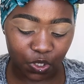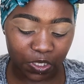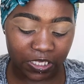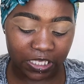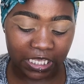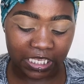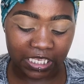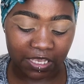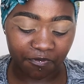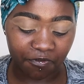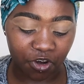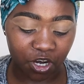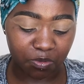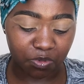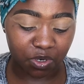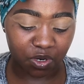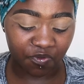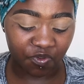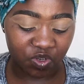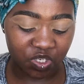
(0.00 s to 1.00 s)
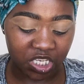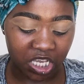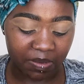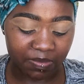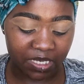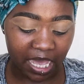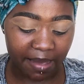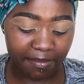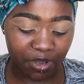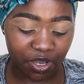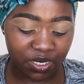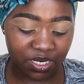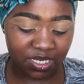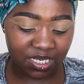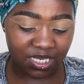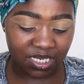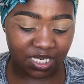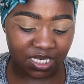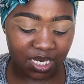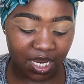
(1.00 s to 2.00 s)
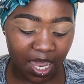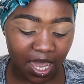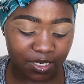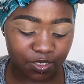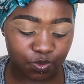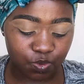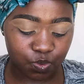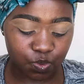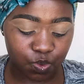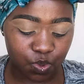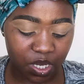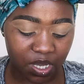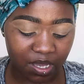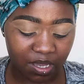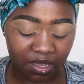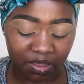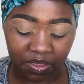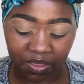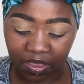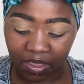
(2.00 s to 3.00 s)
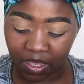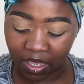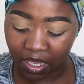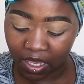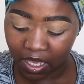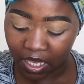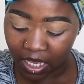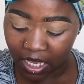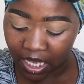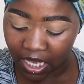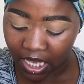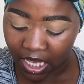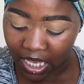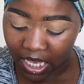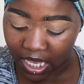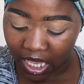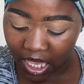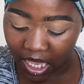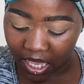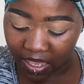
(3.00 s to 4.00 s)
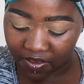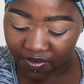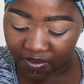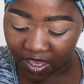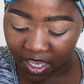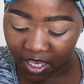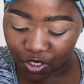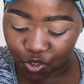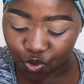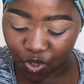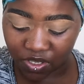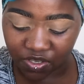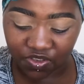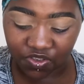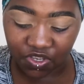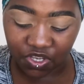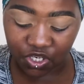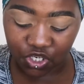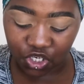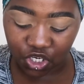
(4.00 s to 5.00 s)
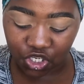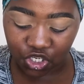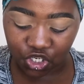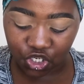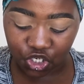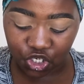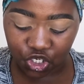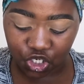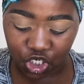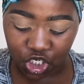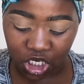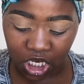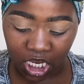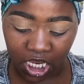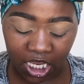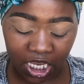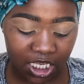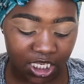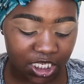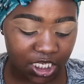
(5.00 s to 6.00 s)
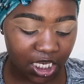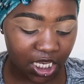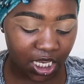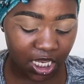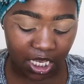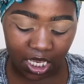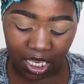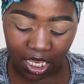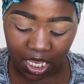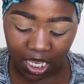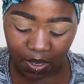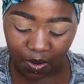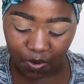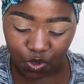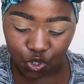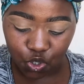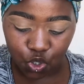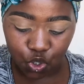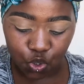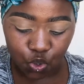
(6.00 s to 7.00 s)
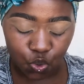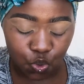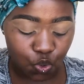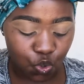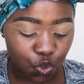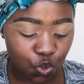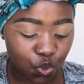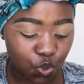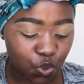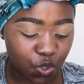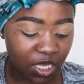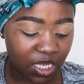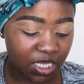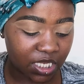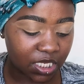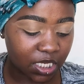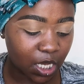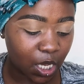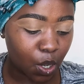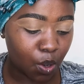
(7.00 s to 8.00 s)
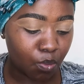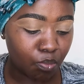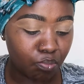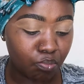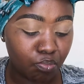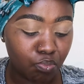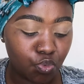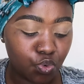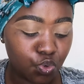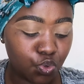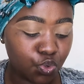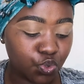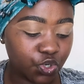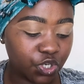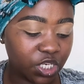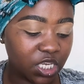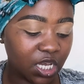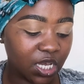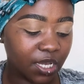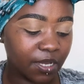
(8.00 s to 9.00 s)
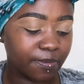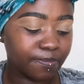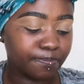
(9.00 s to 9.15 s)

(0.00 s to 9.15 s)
these are very beautiful names. I'm gonna start with is a transition shade, Nude.